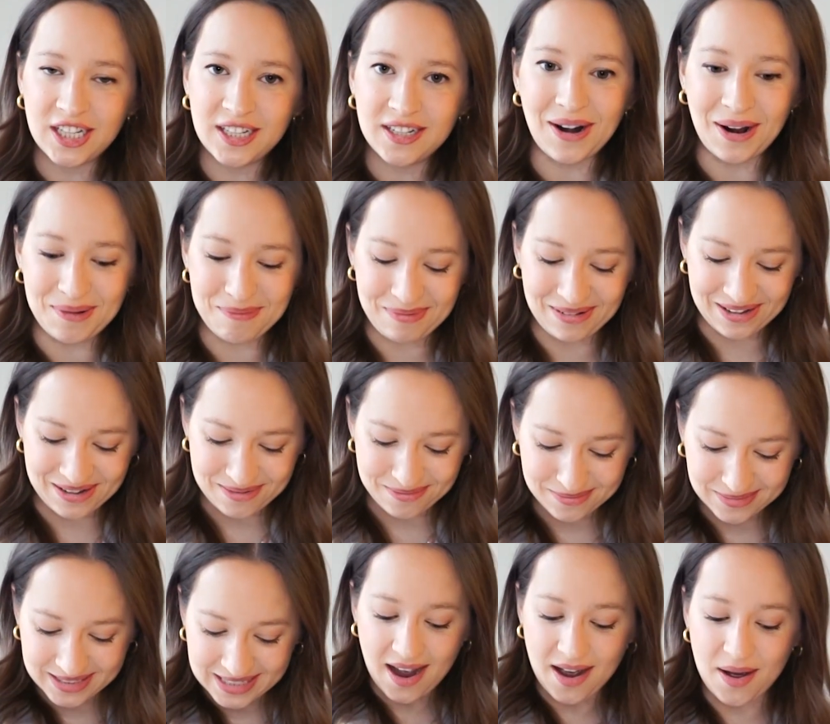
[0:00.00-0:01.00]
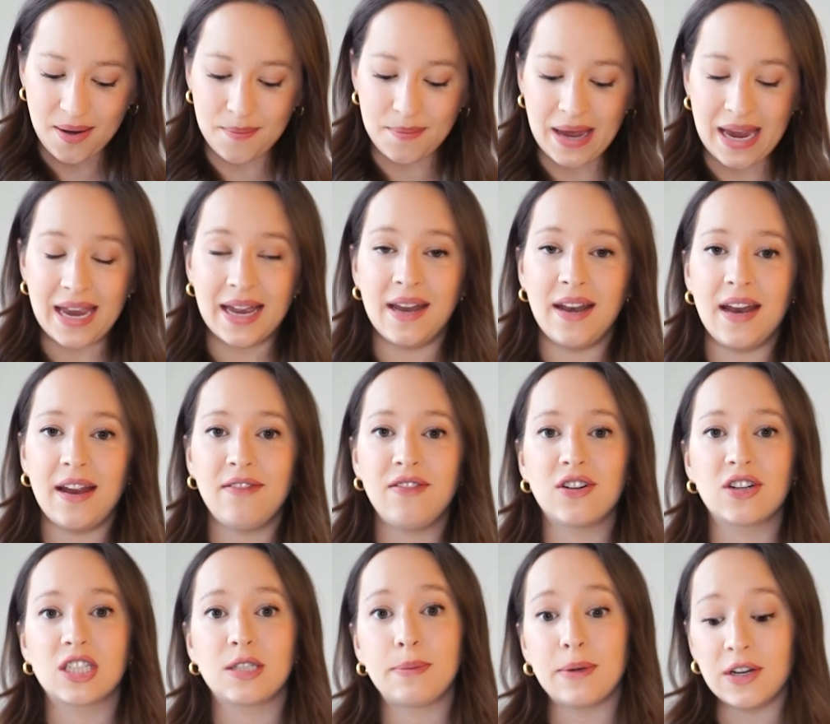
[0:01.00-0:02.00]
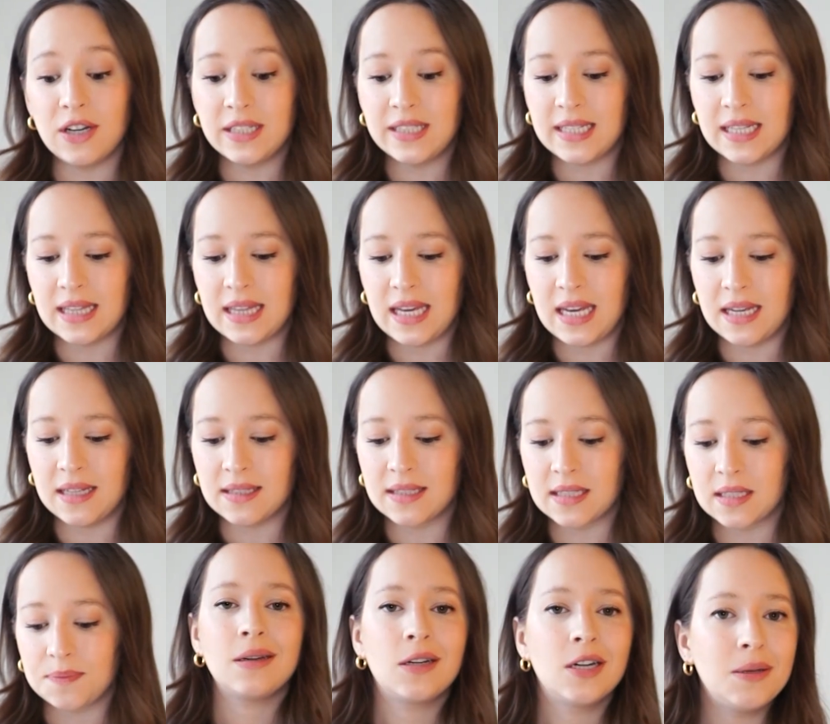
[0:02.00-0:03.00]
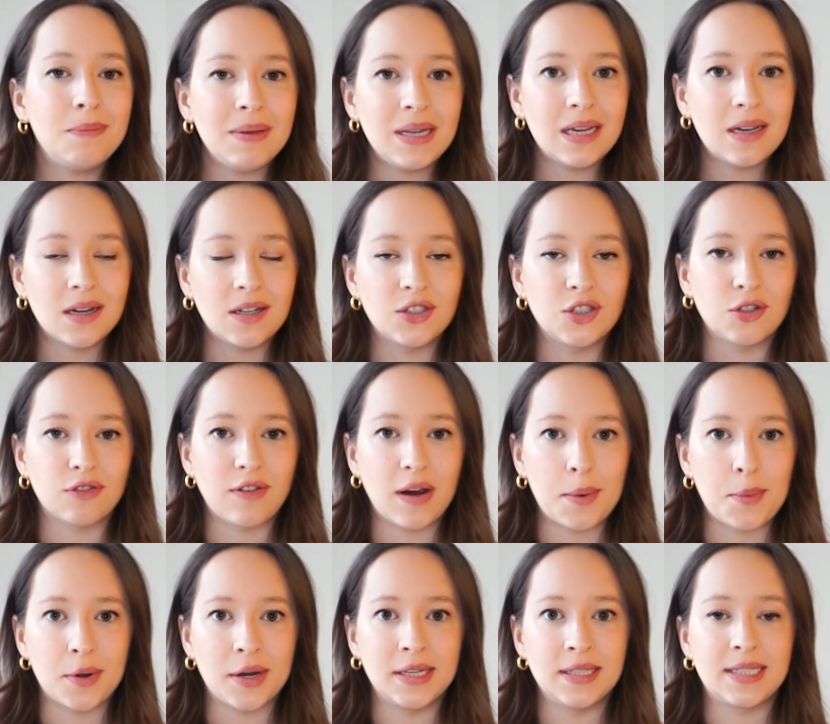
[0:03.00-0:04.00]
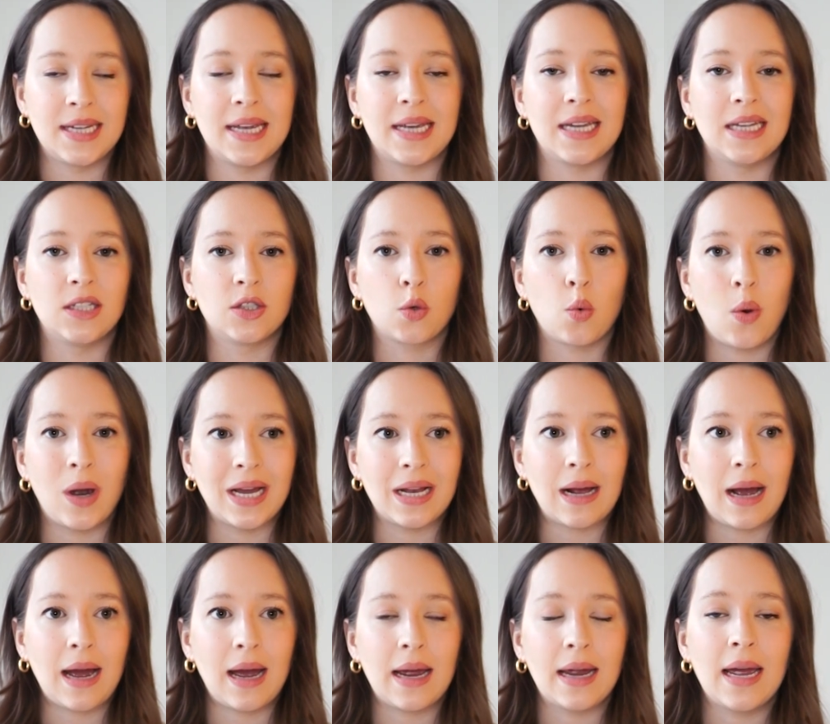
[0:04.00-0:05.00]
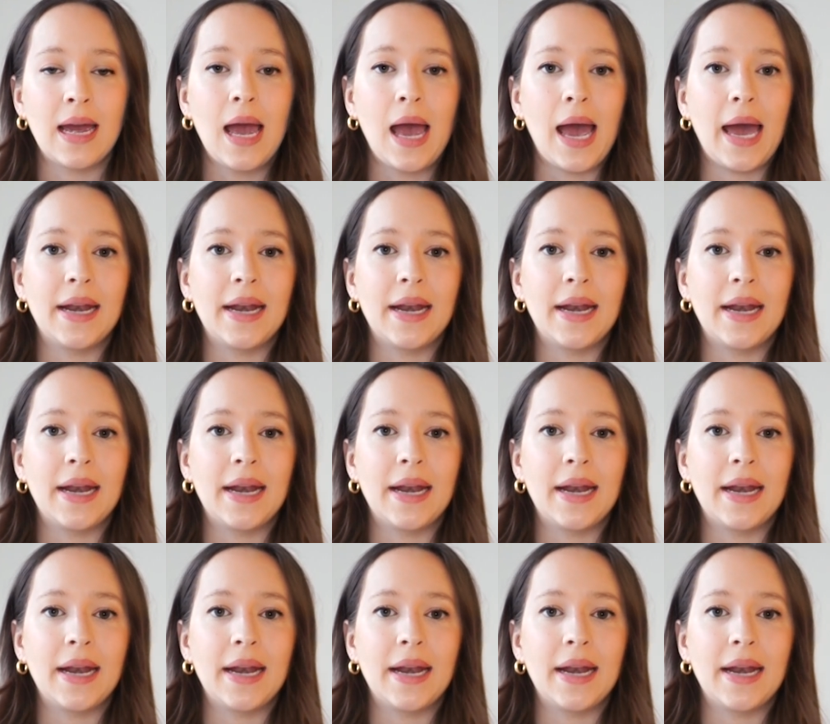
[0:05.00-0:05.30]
problems. And if you're experiencing these, could be because your fiber intake is quite high.